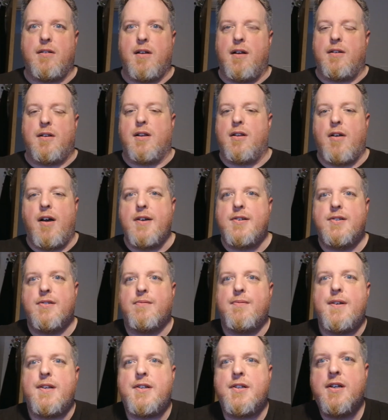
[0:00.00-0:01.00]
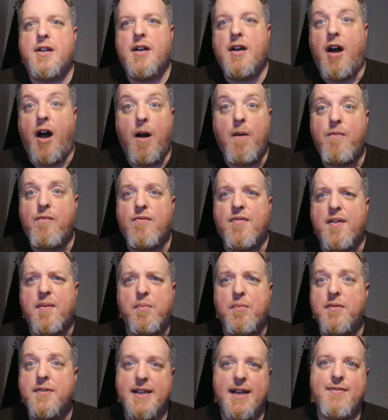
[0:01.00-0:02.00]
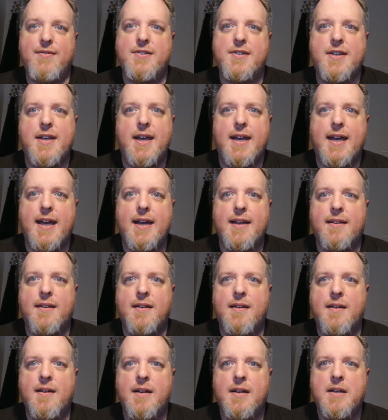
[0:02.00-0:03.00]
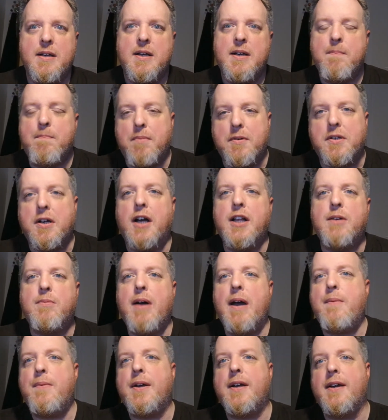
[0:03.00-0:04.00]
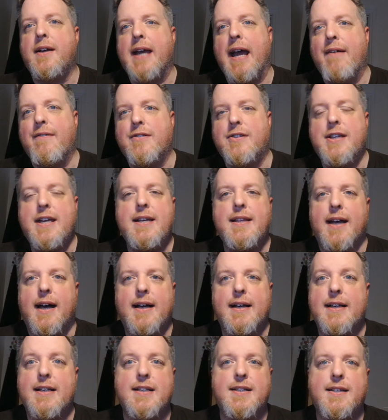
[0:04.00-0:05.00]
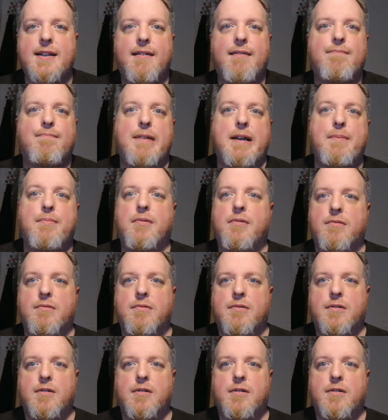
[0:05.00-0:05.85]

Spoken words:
The likes of which, hopefully, we'll never see again. But the only way we can guarantee that is if people